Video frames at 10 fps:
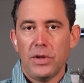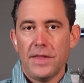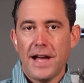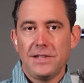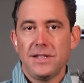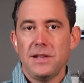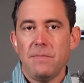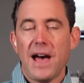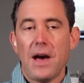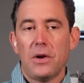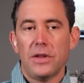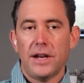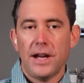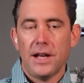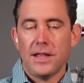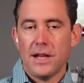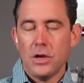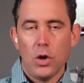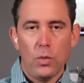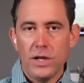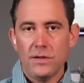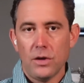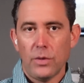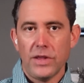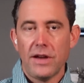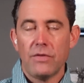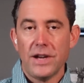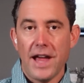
And that's the battle that you know, we deal with every